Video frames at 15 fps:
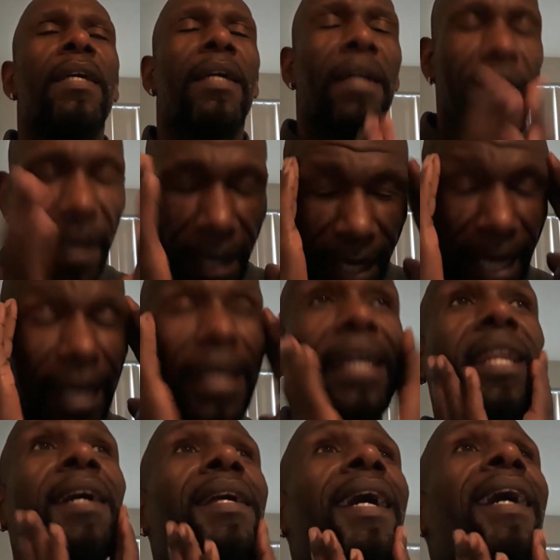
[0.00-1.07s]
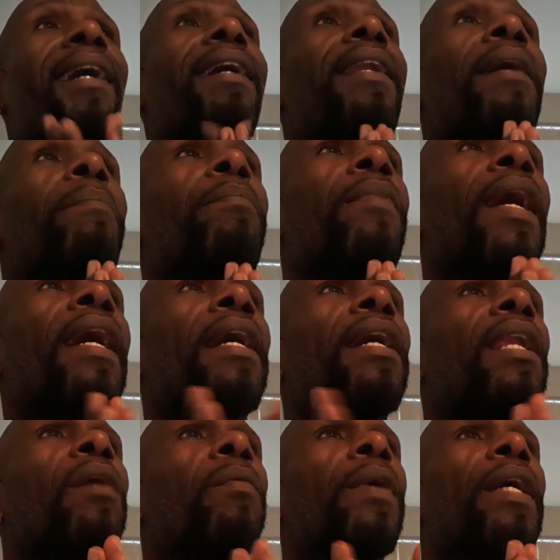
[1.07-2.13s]
how can
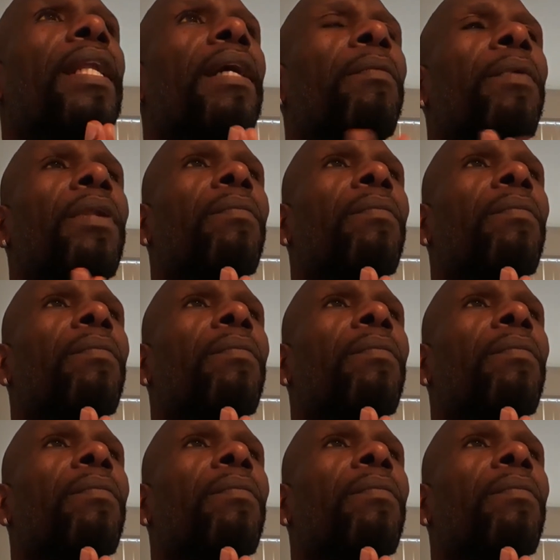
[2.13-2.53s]
I word it?